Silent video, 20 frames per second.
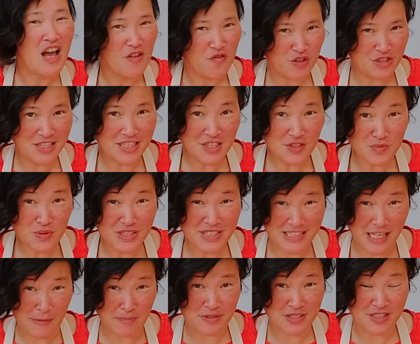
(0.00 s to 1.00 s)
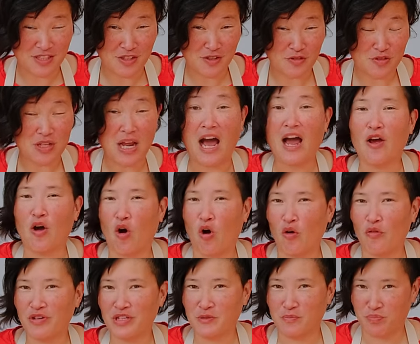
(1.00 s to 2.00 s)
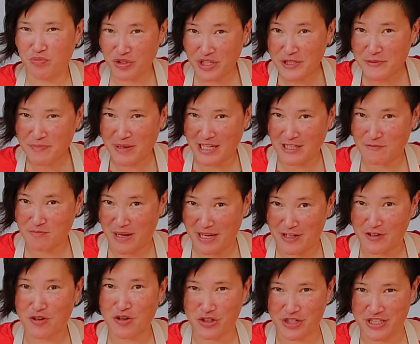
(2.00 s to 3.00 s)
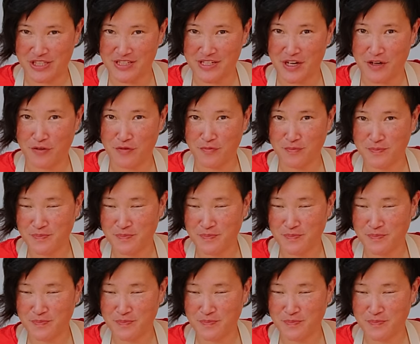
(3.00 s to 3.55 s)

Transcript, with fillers: For this week's episode, I already pre-made my cookie dough.